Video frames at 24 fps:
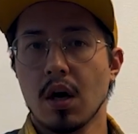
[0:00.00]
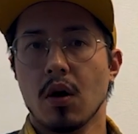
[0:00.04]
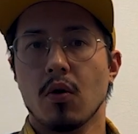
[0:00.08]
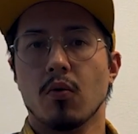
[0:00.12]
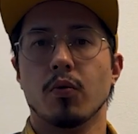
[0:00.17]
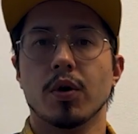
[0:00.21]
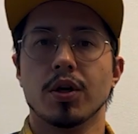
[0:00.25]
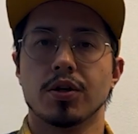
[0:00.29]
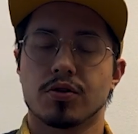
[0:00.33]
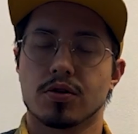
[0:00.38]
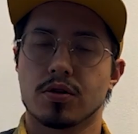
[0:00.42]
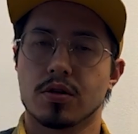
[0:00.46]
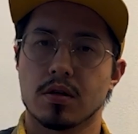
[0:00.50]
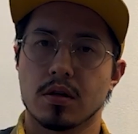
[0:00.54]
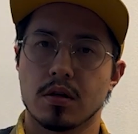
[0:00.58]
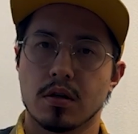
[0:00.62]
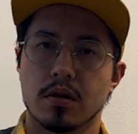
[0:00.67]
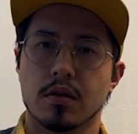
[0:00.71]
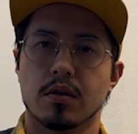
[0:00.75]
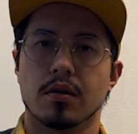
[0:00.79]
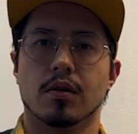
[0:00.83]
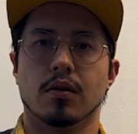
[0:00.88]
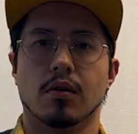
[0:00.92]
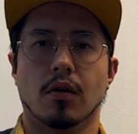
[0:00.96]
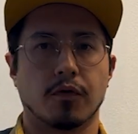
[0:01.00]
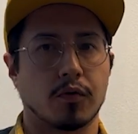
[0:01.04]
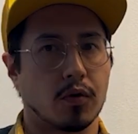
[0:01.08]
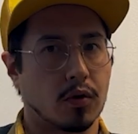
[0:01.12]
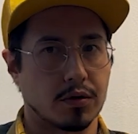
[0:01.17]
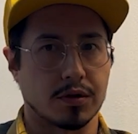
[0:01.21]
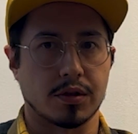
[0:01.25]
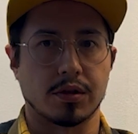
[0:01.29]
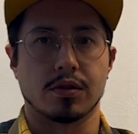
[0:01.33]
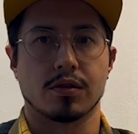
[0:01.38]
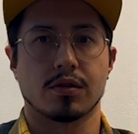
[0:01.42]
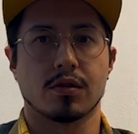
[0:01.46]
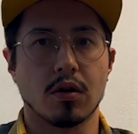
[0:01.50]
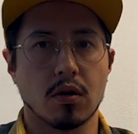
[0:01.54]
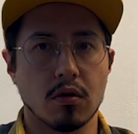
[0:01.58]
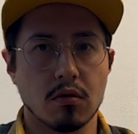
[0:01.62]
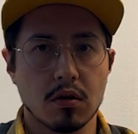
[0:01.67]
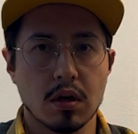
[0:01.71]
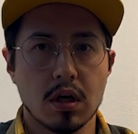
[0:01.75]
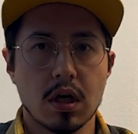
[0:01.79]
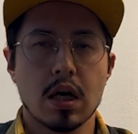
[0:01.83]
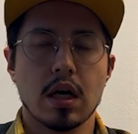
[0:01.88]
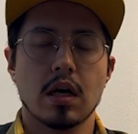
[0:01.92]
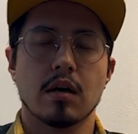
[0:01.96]
which of course is
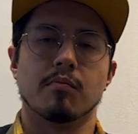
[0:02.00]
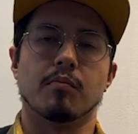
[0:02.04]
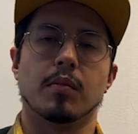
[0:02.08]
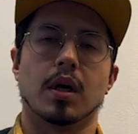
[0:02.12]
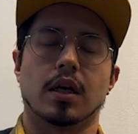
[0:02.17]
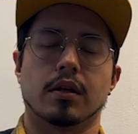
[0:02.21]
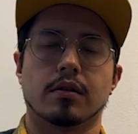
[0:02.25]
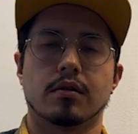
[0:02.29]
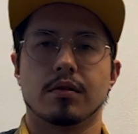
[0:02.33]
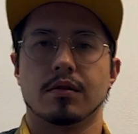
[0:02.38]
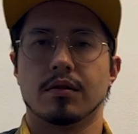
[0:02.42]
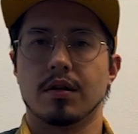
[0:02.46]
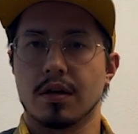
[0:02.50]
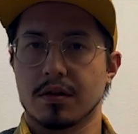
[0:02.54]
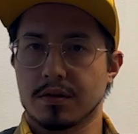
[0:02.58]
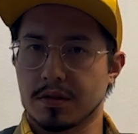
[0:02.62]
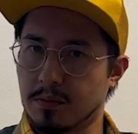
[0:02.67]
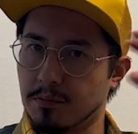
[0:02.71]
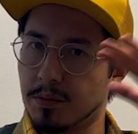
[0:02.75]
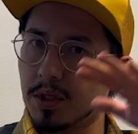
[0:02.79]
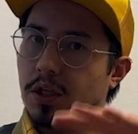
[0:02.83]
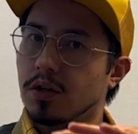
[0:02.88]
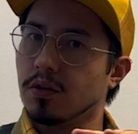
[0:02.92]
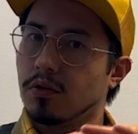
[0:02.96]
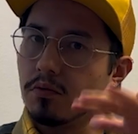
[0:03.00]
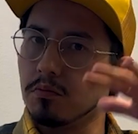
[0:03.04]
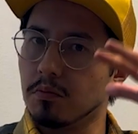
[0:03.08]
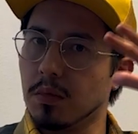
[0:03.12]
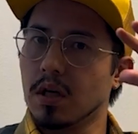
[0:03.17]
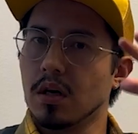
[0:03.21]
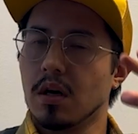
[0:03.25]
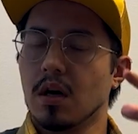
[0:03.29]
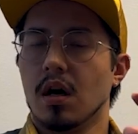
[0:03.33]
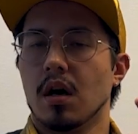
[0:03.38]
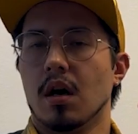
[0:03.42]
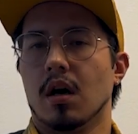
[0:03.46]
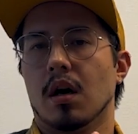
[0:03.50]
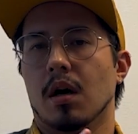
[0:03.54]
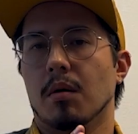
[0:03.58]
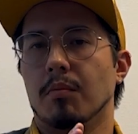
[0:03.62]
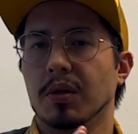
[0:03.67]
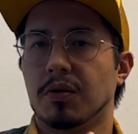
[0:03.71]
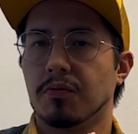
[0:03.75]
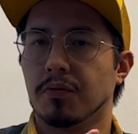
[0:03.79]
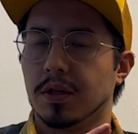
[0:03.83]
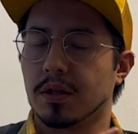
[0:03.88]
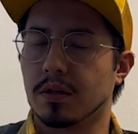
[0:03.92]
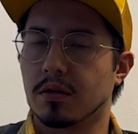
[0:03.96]
coal, but there's a medium
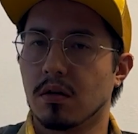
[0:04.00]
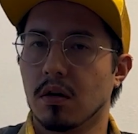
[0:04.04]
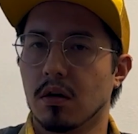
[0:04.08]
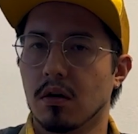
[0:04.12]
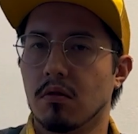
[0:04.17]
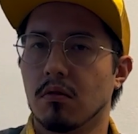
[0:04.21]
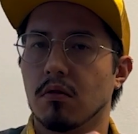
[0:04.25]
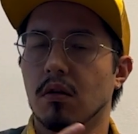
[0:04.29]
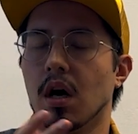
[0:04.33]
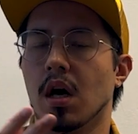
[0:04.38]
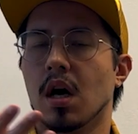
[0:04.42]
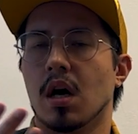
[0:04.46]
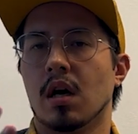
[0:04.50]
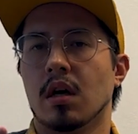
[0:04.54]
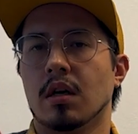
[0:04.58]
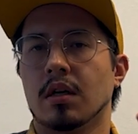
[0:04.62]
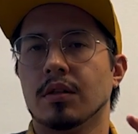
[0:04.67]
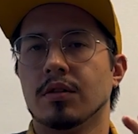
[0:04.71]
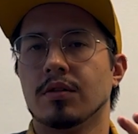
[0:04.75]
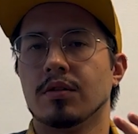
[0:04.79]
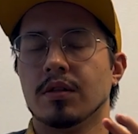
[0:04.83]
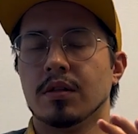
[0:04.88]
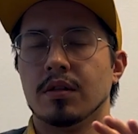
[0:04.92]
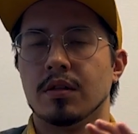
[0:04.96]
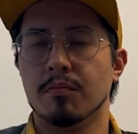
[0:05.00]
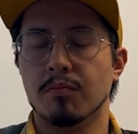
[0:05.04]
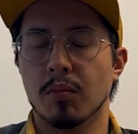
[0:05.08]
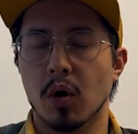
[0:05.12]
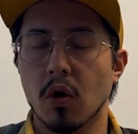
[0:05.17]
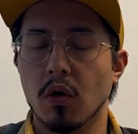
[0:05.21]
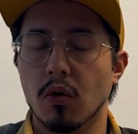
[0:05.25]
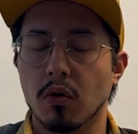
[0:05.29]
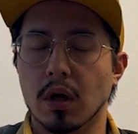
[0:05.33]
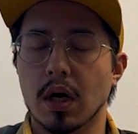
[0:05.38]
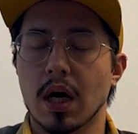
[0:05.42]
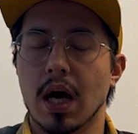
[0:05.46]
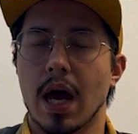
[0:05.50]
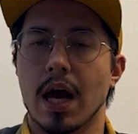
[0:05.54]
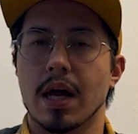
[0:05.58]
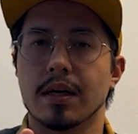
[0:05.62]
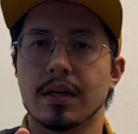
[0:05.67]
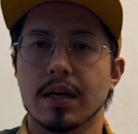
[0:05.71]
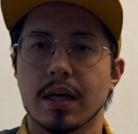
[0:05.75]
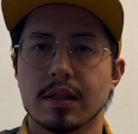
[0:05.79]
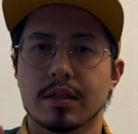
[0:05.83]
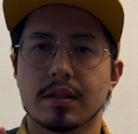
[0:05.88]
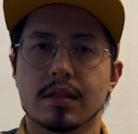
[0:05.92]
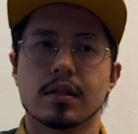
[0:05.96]
between the coal and the bowl, and
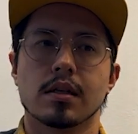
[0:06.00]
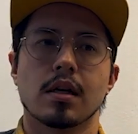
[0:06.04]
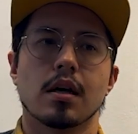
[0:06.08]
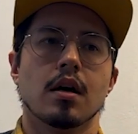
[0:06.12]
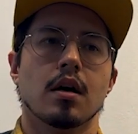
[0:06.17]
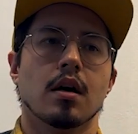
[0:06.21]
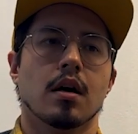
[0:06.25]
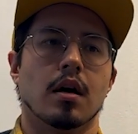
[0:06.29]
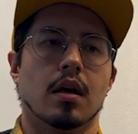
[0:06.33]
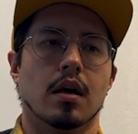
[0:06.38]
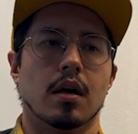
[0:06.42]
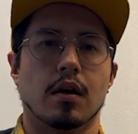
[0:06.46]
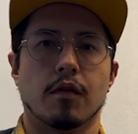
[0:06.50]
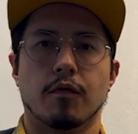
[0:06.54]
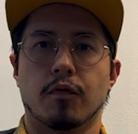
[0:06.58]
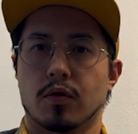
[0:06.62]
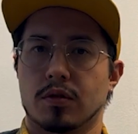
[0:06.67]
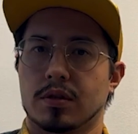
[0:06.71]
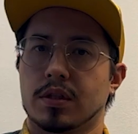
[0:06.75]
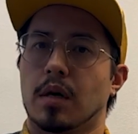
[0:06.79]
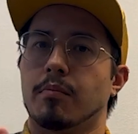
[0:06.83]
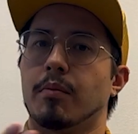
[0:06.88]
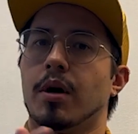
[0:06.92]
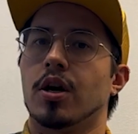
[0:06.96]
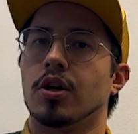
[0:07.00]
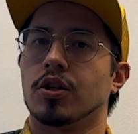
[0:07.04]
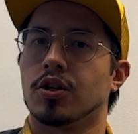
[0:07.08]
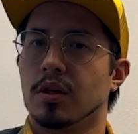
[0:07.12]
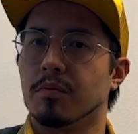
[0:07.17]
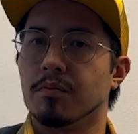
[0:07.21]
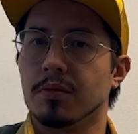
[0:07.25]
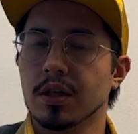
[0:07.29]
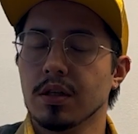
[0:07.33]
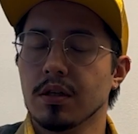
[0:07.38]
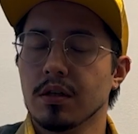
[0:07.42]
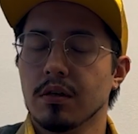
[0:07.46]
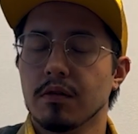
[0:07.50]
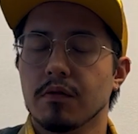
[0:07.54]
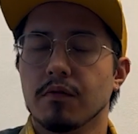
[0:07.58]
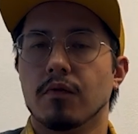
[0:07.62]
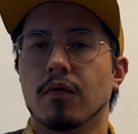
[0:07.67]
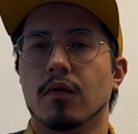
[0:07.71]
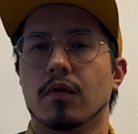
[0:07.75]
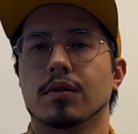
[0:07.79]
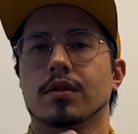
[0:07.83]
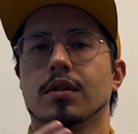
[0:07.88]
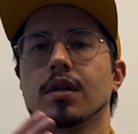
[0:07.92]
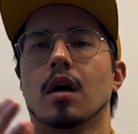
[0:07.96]
that's for some HMD,
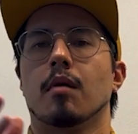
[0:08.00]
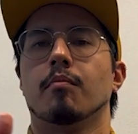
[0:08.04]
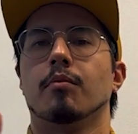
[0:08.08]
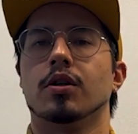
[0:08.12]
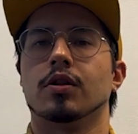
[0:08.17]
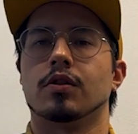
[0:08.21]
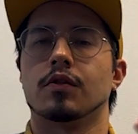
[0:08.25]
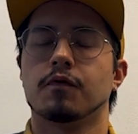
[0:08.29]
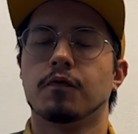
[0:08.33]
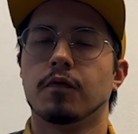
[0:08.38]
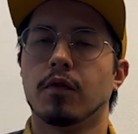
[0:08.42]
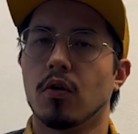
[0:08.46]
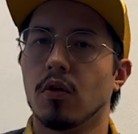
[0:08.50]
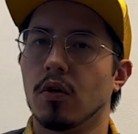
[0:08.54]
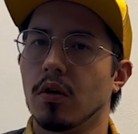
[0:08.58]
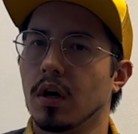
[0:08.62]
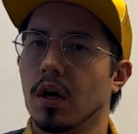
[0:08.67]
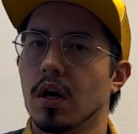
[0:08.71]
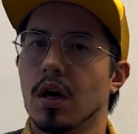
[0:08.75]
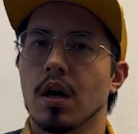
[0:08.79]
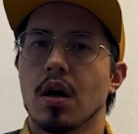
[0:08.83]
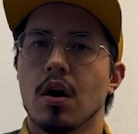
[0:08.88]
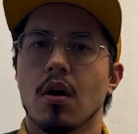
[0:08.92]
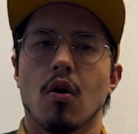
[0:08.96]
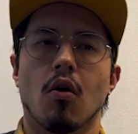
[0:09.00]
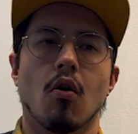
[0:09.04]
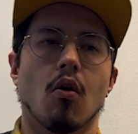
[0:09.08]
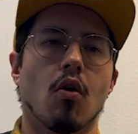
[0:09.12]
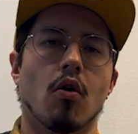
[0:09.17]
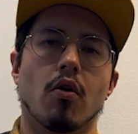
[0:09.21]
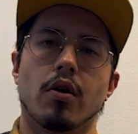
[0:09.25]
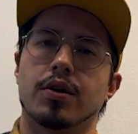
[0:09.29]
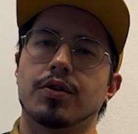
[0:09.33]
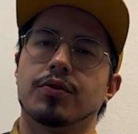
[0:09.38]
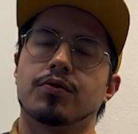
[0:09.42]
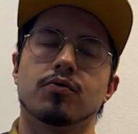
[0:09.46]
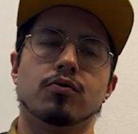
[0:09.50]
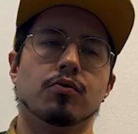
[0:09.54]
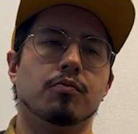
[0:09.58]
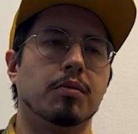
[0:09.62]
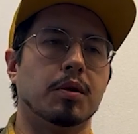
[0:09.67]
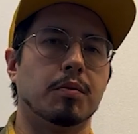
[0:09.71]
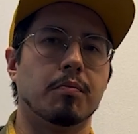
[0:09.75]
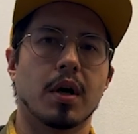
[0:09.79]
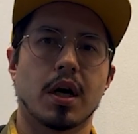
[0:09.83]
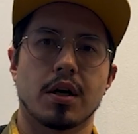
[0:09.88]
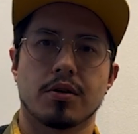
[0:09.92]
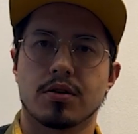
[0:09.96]
for some it's foil, or it could
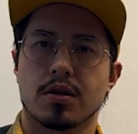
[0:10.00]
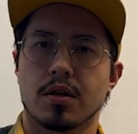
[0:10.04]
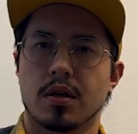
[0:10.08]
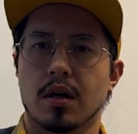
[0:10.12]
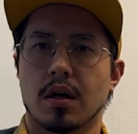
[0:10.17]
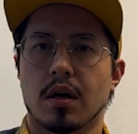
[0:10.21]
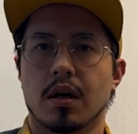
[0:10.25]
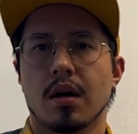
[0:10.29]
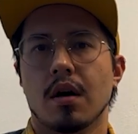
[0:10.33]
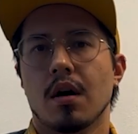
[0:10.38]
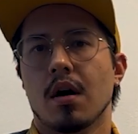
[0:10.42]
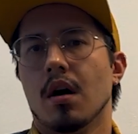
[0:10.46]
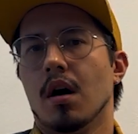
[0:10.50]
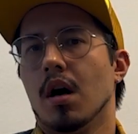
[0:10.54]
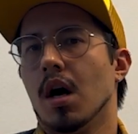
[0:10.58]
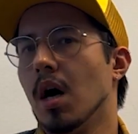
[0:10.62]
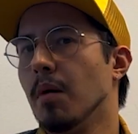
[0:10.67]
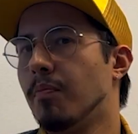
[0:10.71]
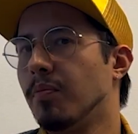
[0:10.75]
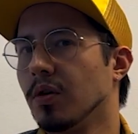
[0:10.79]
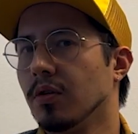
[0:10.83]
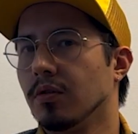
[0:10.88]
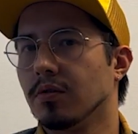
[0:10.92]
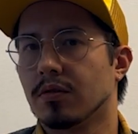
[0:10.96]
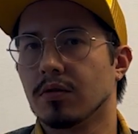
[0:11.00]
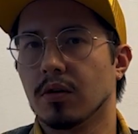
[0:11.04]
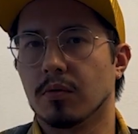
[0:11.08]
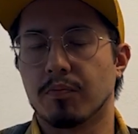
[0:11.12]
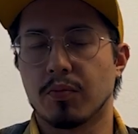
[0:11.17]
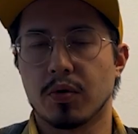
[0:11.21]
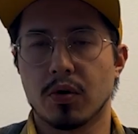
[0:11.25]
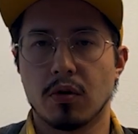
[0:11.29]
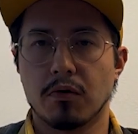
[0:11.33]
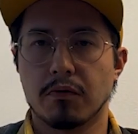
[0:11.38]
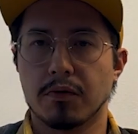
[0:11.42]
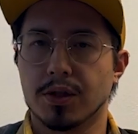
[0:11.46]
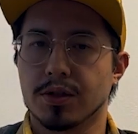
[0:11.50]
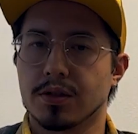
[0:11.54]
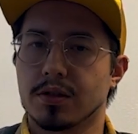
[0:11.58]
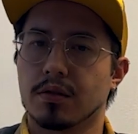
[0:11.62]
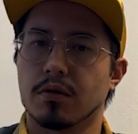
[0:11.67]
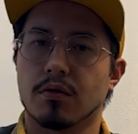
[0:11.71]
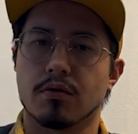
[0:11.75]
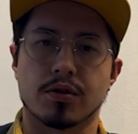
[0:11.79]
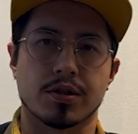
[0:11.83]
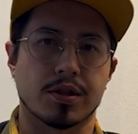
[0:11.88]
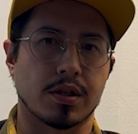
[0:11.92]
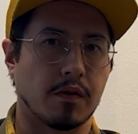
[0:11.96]
be Bacha, Epilon, Provost,
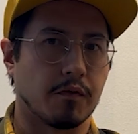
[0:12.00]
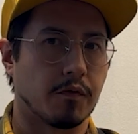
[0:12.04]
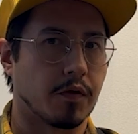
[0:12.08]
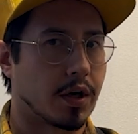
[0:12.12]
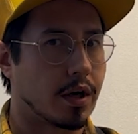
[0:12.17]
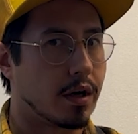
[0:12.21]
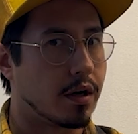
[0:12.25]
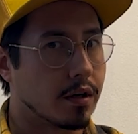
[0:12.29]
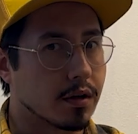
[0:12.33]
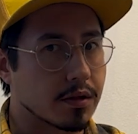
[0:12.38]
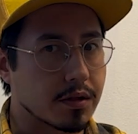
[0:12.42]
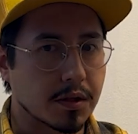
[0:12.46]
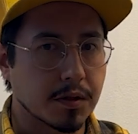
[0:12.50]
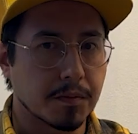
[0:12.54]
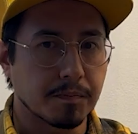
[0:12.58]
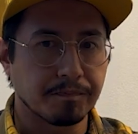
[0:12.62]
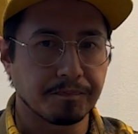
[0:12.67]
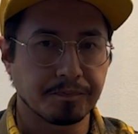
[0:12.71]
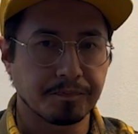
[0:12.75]
or something else.